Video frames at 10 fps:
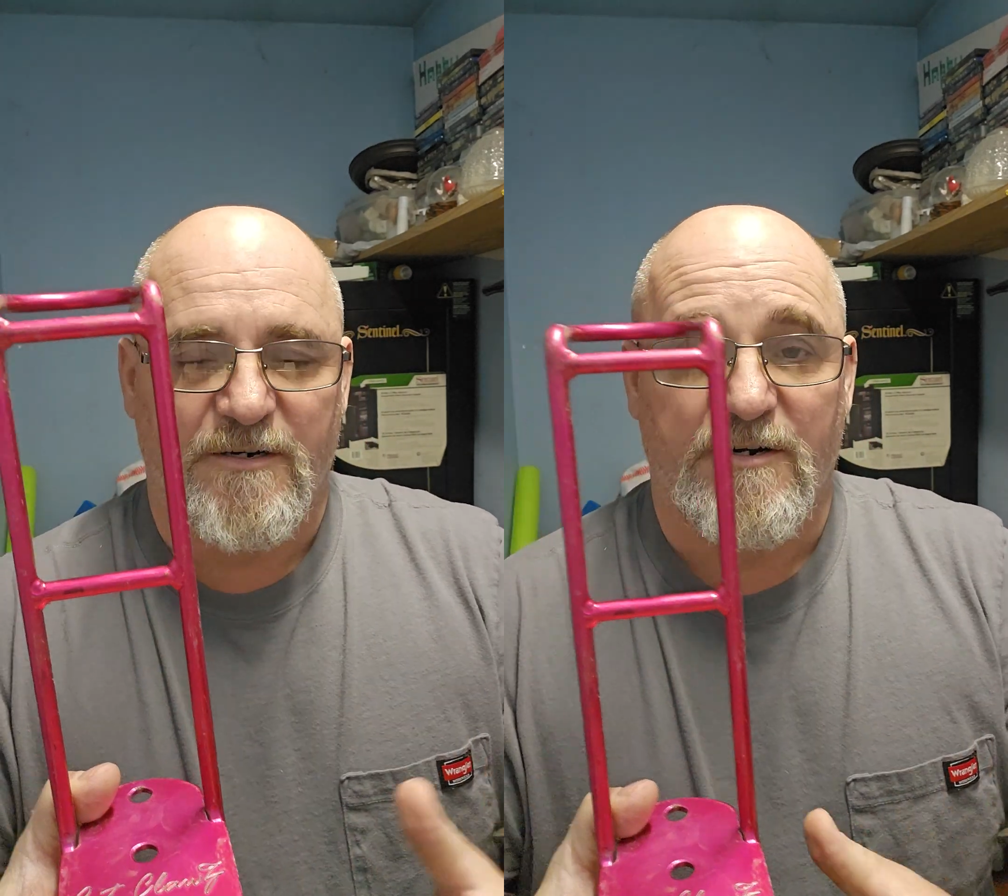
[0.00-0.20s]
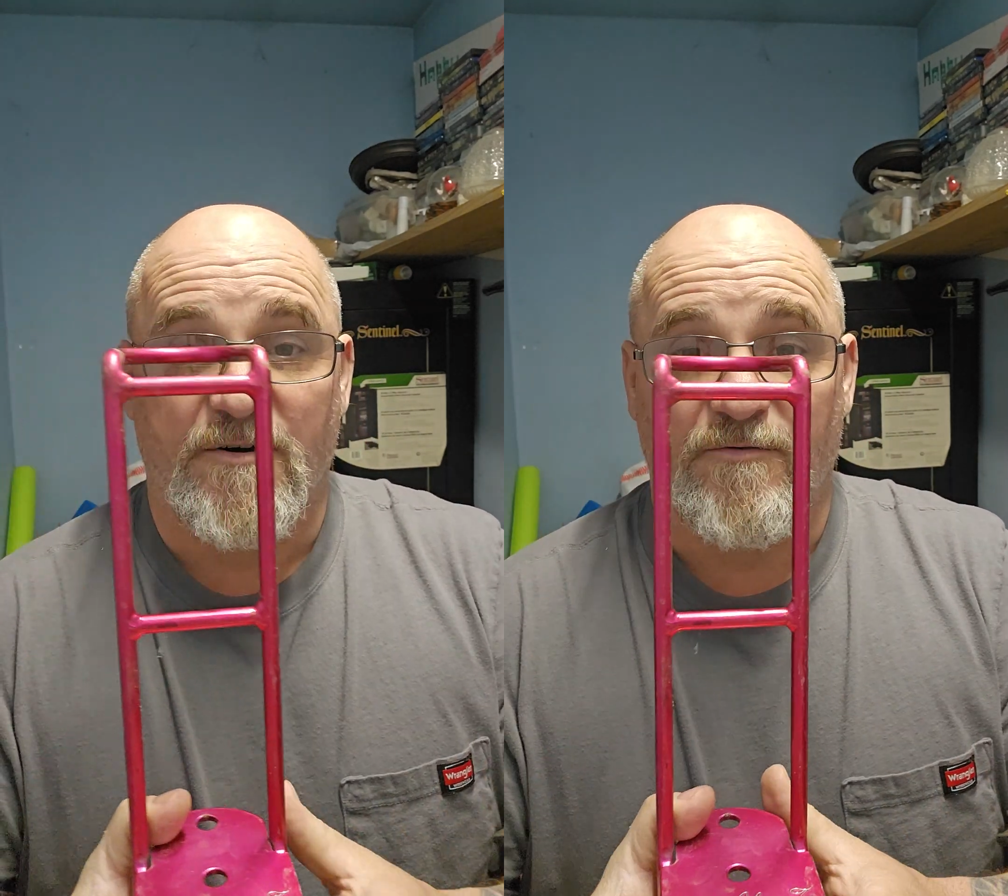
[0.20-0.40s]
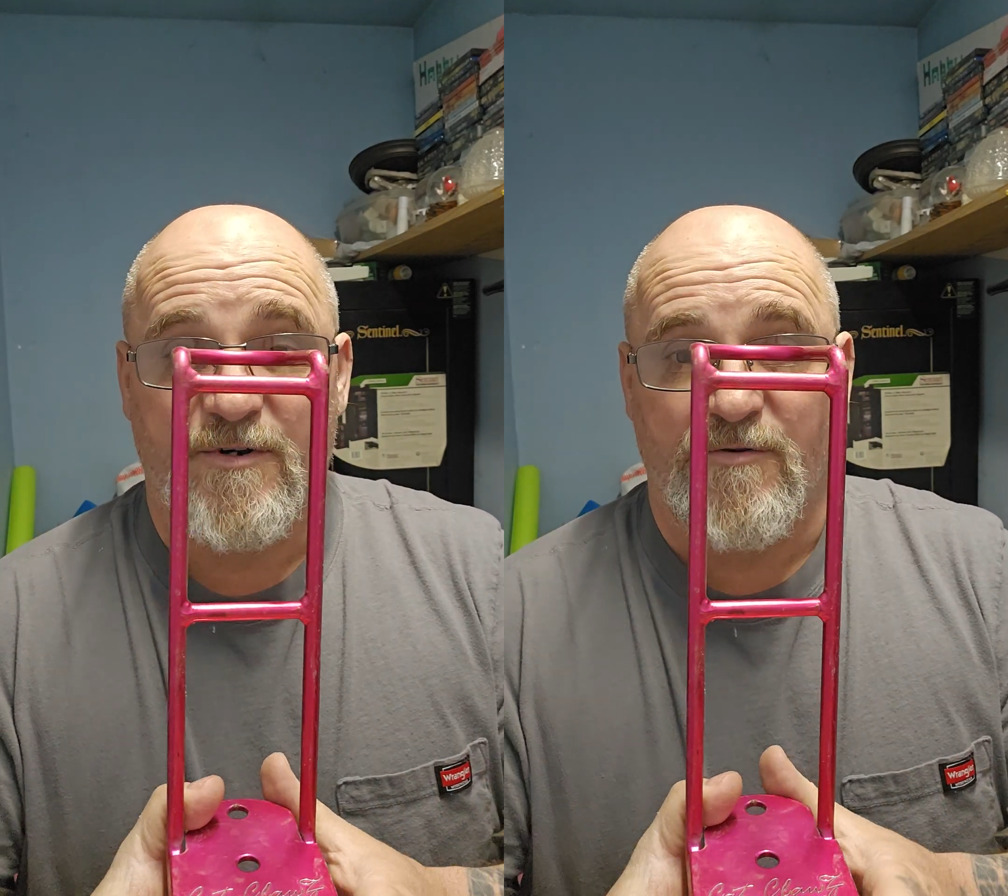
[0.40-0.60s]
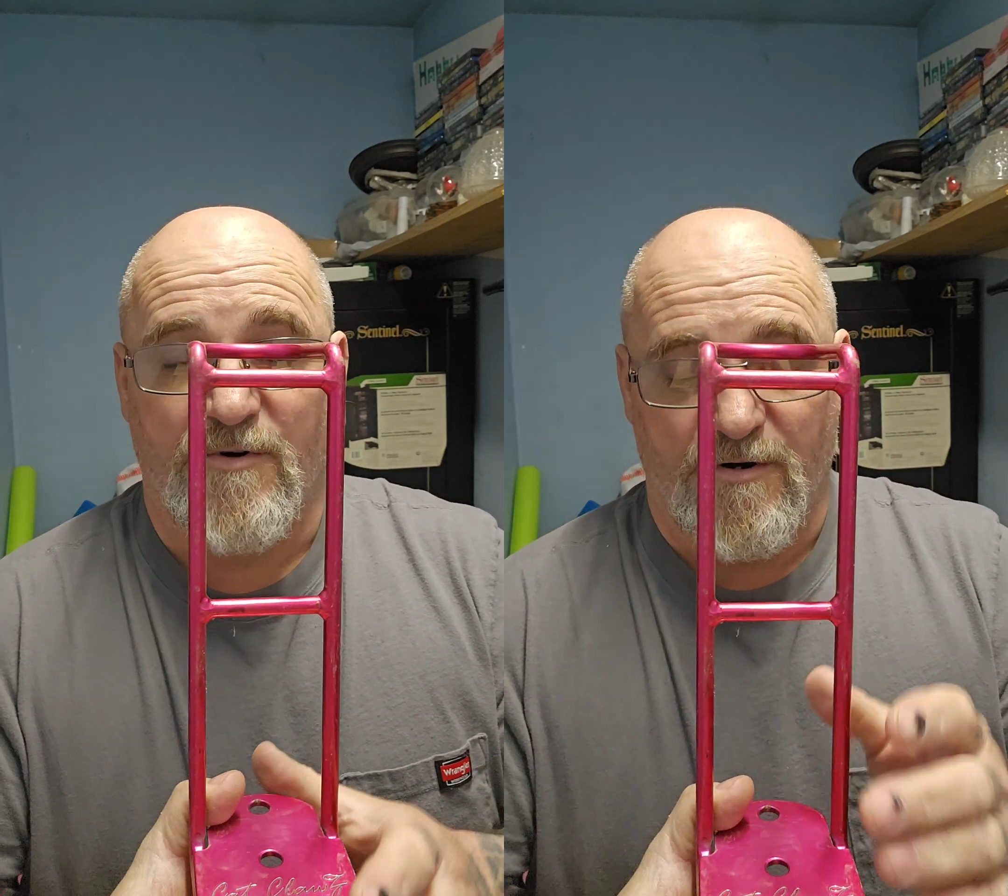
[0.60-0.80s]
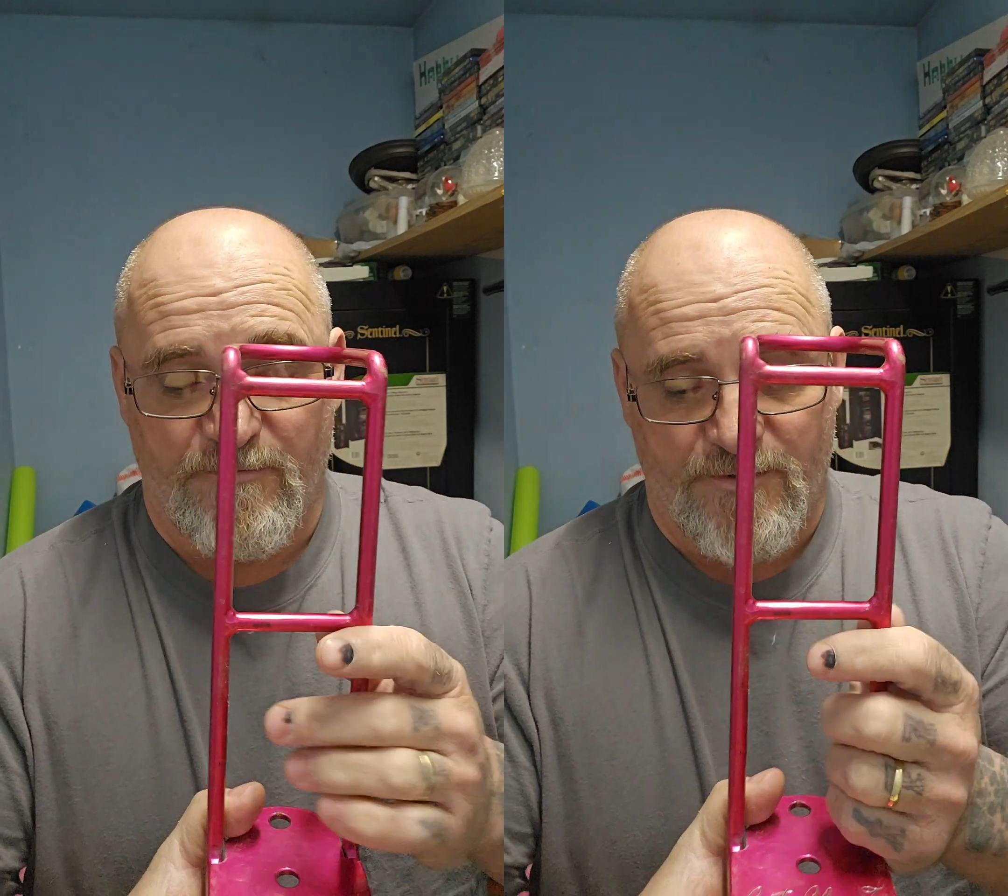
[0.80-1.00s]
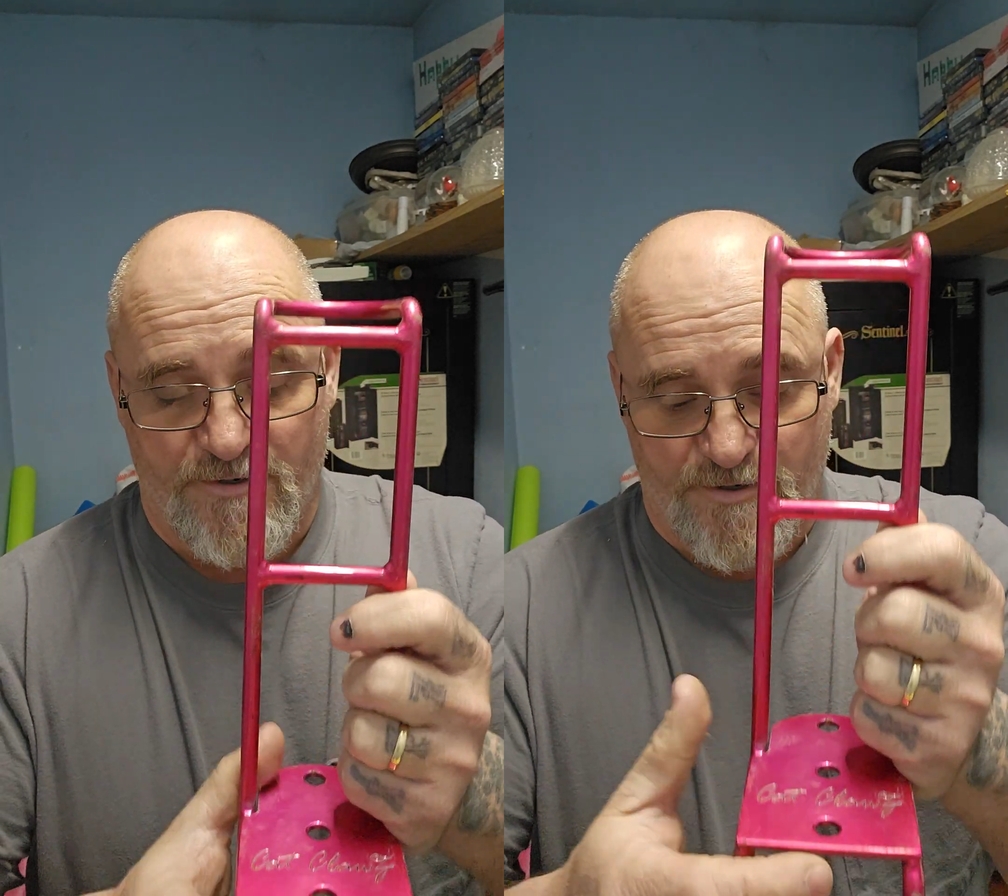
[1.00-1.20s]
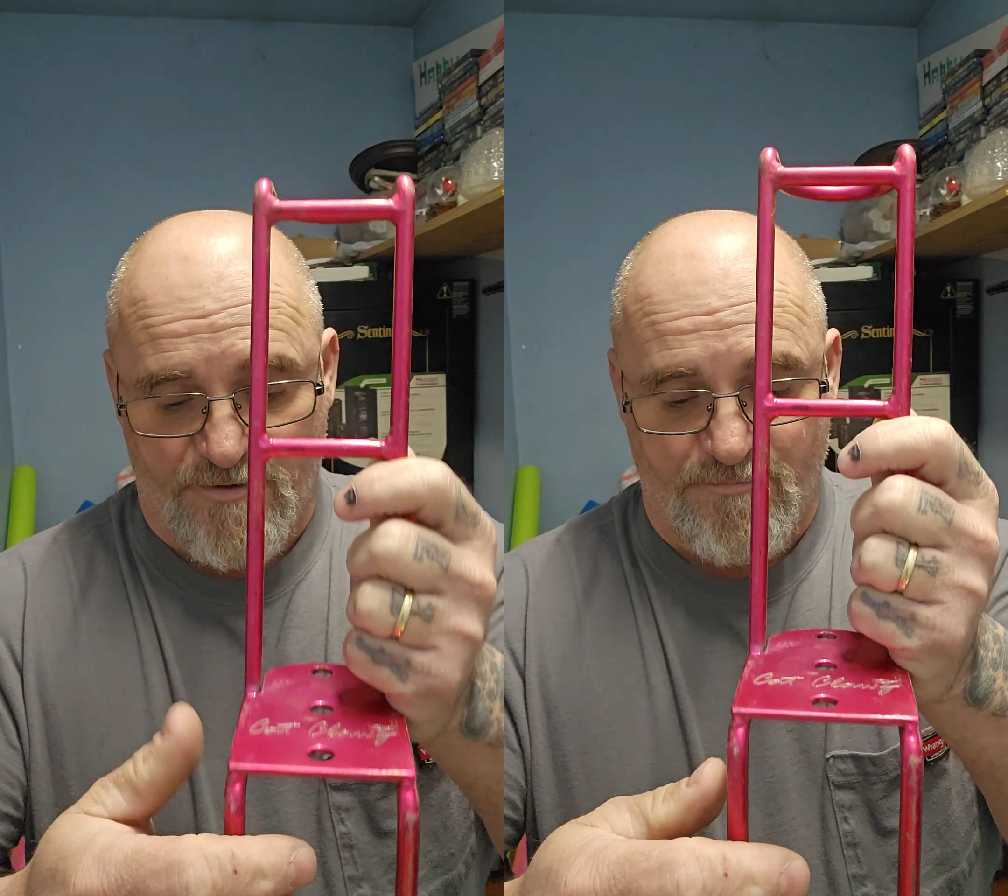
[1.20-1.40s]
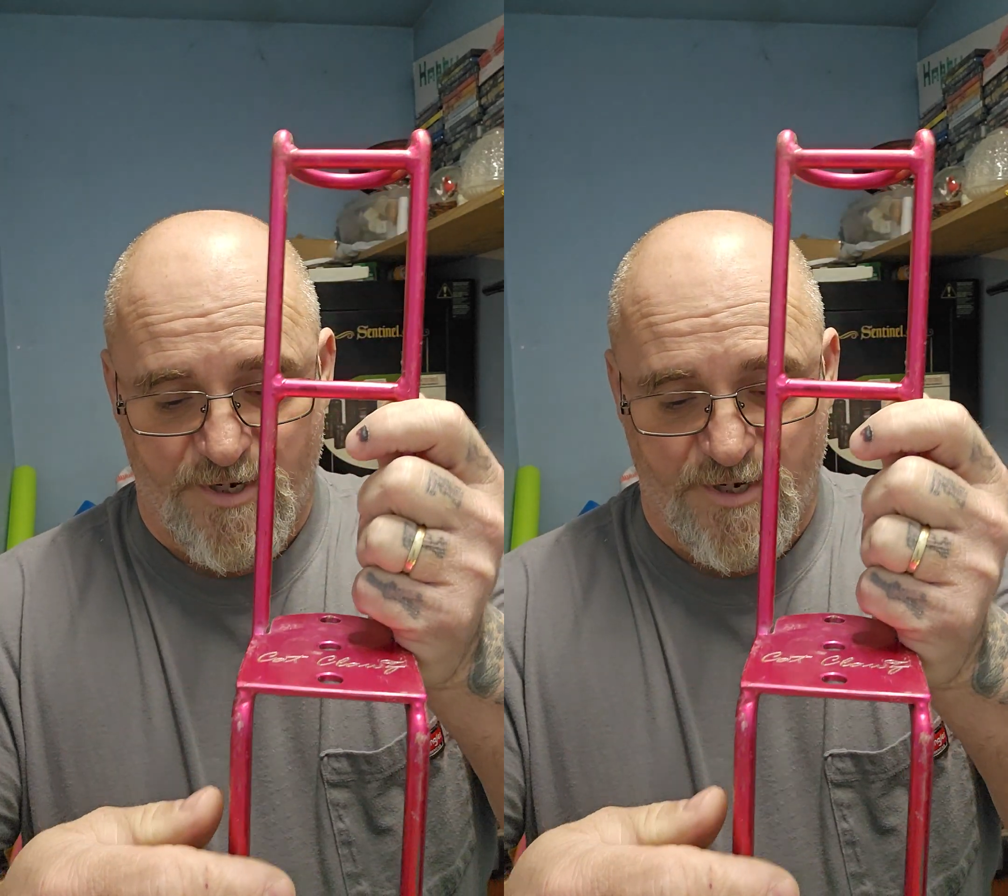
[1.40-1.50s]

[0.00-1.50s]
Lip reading: going to go anywhere, but you just